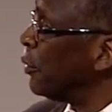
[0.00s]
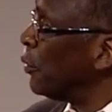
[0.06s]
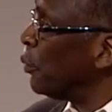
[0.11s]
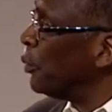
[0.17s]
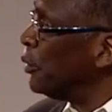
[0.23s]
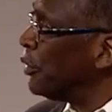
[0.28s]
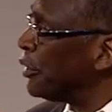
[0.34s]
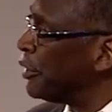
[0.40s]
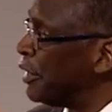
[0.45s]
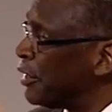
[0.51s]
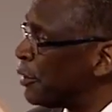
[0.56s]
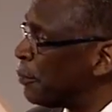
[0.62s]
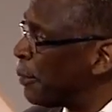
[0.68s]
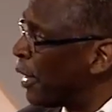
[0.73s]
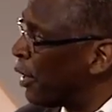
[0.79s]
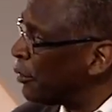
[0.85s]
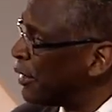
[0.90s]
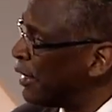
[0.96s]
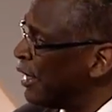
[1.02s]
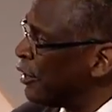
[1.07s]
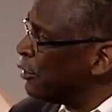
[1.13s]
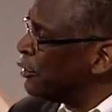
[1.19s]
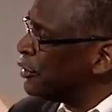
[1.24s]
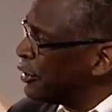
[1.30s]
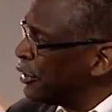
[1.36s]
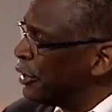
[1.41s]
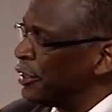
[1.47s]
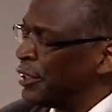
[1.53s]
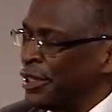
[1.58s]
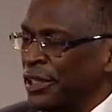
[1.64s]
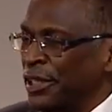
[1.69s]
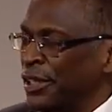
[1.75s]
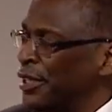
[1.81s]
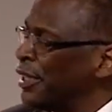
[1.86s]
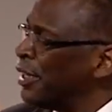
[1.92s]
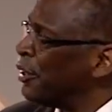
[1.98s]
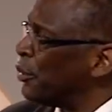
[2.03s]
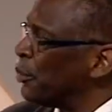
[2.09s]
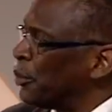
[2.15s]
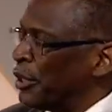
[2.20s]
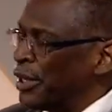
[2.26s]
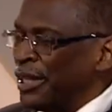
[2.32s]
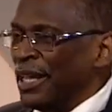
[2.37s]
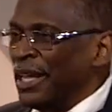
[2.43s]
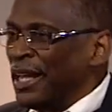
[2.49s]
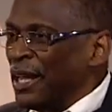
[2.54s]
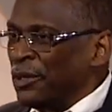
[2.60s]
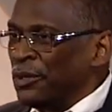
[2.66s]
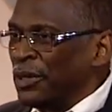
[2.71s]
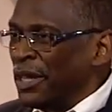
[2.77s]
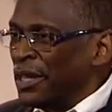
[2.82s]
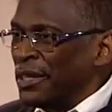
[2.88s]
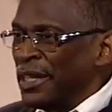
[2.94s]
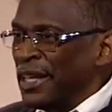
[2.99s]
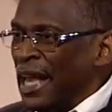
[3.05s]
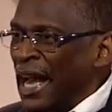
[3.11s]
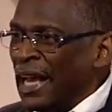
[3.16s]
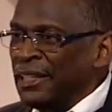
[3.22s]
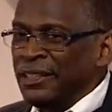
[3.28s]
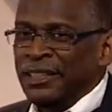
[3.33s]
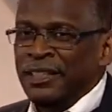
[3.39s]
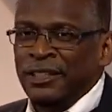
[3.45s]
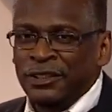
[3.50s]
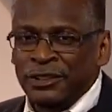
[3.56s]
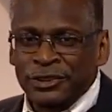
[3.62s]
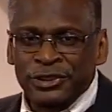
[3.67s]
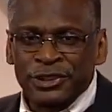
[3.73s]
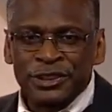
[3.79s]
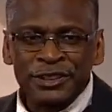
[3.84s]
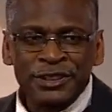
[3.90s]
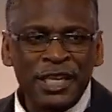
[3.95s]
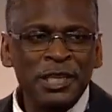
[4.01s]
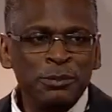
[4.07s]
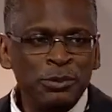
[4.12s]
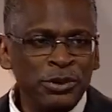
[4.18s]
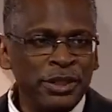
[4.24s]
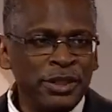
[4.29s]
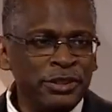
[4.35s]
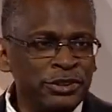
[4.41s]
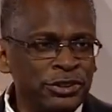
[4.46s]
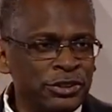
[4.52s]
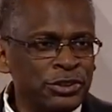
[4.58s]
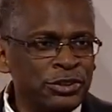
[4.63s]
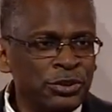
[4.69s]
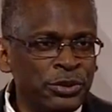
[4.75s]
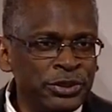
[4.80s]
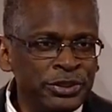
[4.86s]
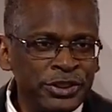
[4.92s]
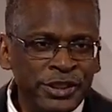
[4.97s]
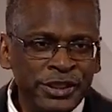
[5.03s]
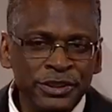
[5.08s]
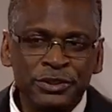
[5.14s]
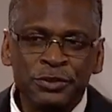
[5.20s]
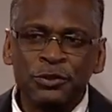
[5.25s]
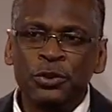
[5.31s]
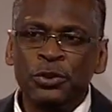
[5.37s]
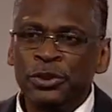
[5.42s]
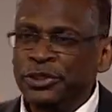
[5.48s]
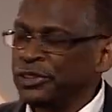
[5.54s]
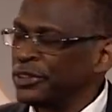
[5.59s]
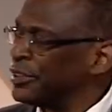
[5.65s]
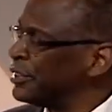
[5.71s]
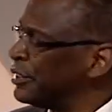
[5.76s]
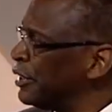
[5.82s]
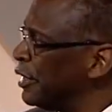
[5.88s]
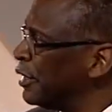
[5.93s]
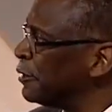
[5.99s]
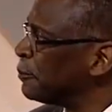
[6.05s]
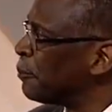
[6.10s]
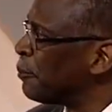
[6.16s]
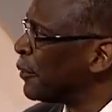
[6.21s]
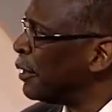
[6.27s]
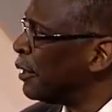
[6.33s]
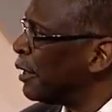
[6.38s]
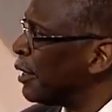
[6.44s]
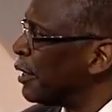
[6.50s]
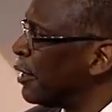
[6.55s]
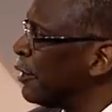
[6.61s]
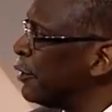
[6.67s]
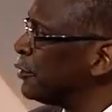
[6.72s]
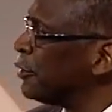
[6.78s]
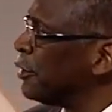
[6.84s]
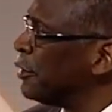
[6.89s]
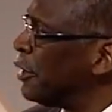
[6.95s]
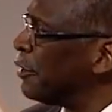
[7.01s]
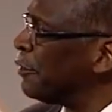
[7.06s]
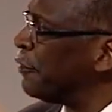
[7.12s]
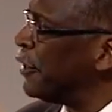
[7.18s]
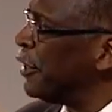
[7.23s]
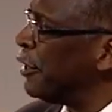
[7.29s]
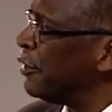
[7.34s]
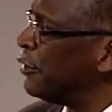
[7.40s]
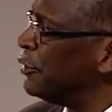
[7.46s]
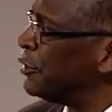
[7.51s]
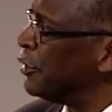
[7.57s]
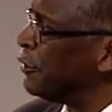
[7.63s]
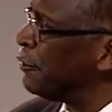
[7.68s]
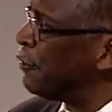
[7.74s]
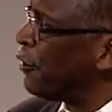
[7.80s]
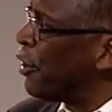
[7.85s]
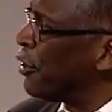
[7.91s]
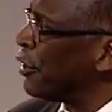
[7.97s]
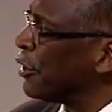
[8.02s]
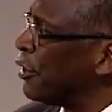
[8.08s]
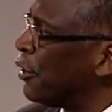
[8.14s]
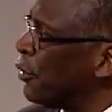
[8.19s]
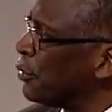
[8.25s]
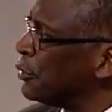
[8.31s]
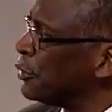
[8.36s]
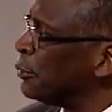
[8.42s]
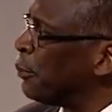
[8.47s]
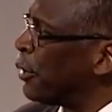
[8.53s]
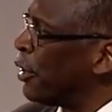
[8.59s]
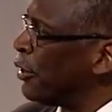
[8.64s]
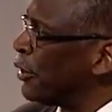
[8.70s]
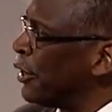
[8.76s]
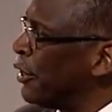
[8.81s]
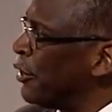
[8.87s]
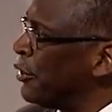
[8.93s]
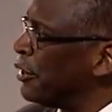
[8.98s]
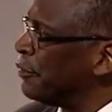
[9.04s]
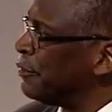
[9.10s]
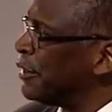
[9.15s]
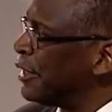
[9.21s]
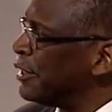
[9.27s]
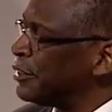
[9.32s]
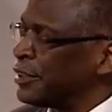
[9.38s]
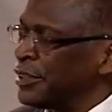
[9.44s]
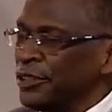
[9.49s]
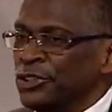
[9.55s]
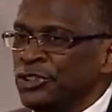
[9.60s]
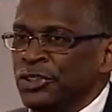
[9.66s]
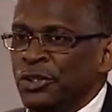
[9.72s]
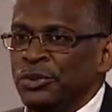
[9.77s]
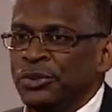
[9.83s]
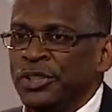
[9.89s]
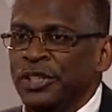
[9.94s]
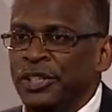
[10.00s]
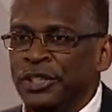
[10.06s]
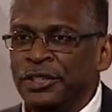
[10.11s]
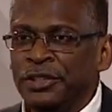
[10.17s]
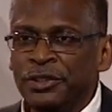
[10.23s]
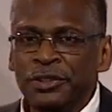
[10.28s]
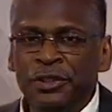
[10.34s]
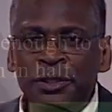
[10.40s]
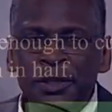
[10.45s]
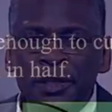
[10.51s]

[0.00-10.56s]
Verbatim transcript: When you think about energy, eh, and, and the ideal sustainable energy source is, of course, the sun, there's enough energy falling on a small area of desert as shown here